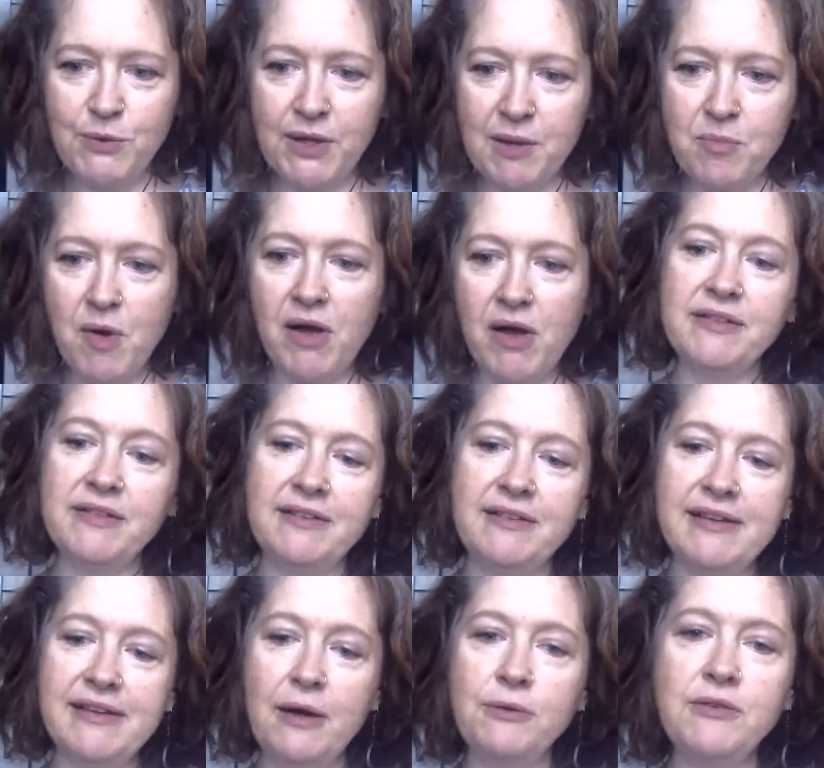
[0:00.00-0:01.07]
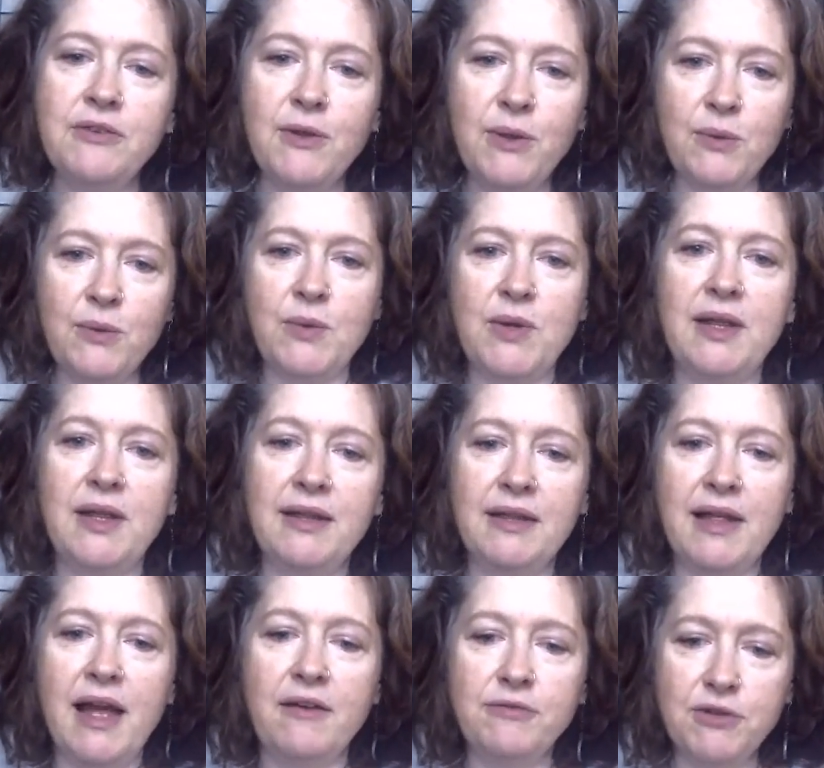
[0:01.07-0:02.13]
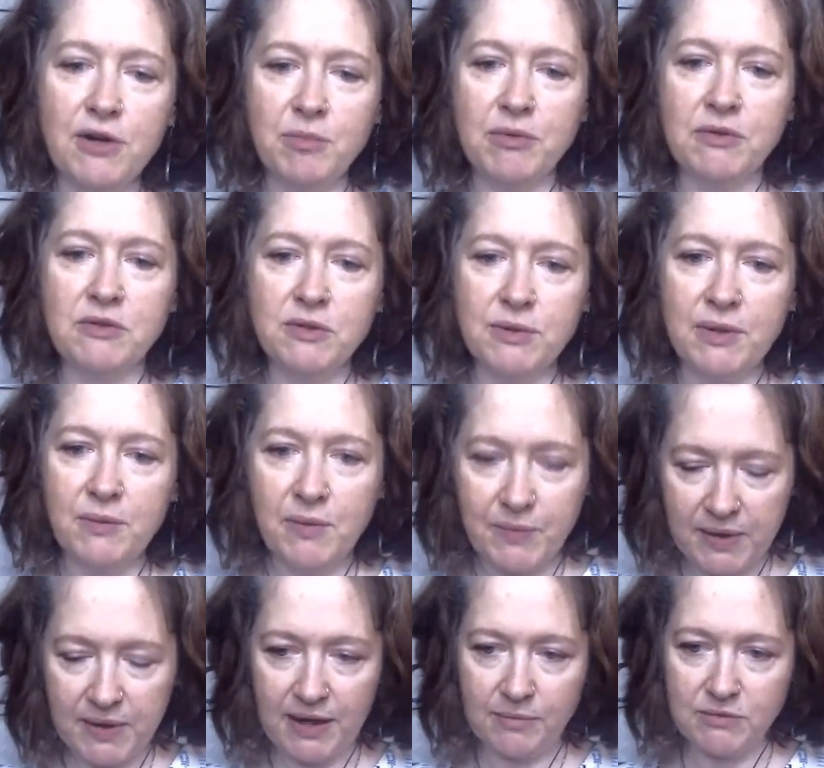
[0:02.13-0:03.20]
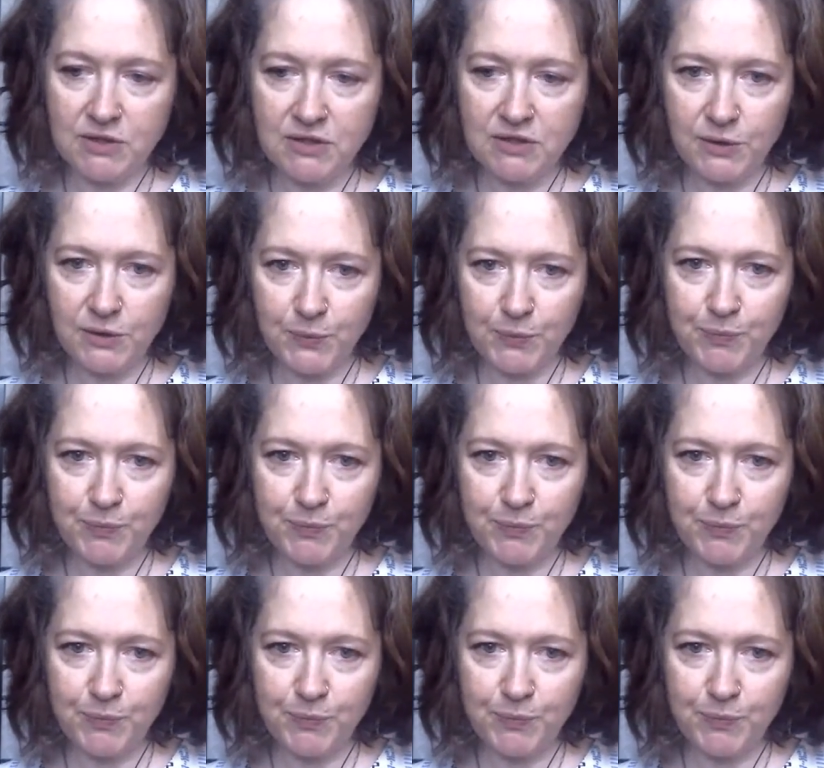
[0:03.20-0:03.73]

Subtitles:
bogs us down so that we have trouble doing what we came to do.